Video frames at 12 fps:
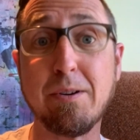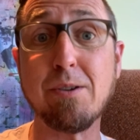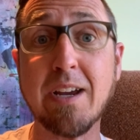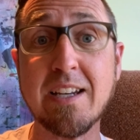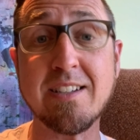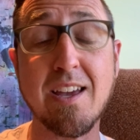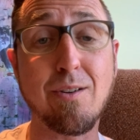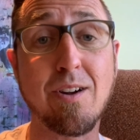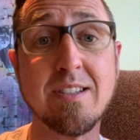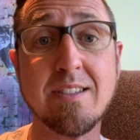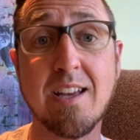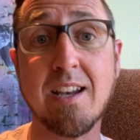We don't get together
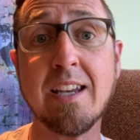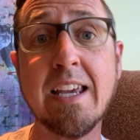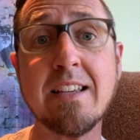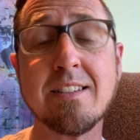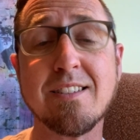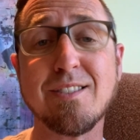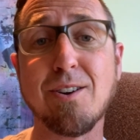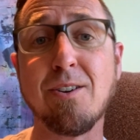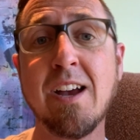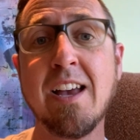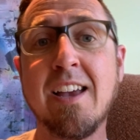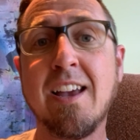on Sundays. And so